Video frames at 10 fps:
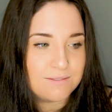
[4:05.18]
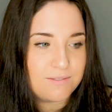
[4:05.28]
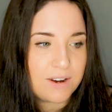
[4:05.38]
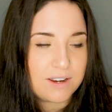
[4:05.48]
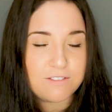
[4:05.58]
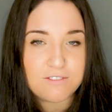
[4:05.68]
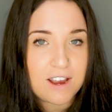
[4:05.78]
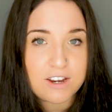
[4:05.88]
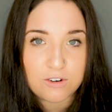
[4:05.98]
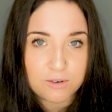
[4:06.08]
very
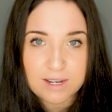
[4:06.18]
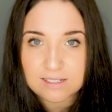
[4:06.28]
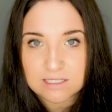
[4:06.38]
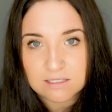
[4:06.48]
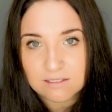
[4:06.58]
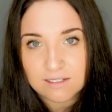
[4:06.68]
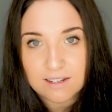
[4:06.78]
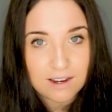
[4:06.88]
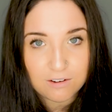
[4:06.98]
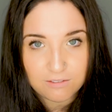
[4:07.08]
fine grit
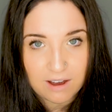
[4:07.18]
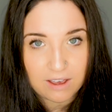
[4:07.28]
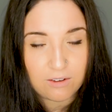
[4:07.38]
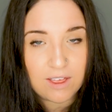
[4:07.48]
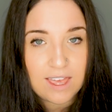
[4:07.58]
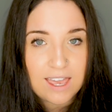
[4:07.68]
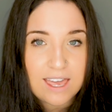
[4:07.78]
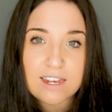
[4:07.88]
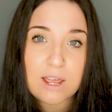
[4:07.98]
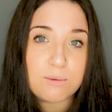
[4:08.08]
nail file
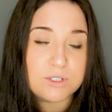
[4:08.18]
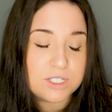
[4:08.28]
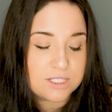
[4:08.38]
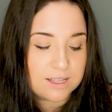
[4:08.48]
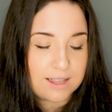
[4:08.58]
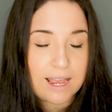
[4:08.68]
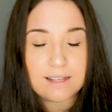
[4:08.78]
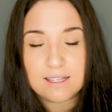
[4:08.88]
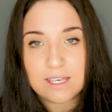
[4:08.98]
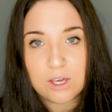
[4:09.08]
and I will just
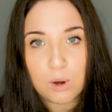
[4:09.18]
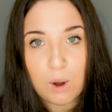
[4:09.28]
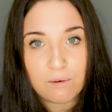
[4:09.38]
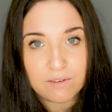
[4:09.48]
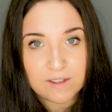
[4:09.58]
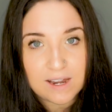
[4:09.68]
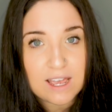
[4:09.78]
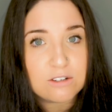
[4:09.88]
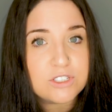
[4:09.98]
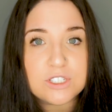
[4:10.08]
lightly go over the
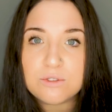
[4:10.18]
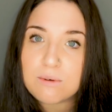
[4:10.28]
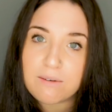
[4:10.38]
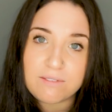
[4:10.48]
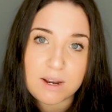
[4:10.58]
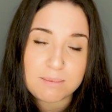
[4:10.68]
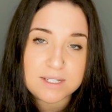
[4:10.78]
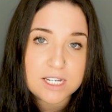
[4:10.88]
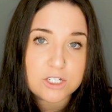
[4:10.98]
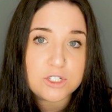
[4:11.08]
nail just to roughen up the
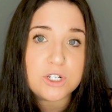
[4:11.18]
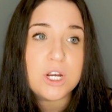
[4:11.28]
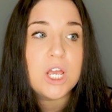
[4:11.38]
texture.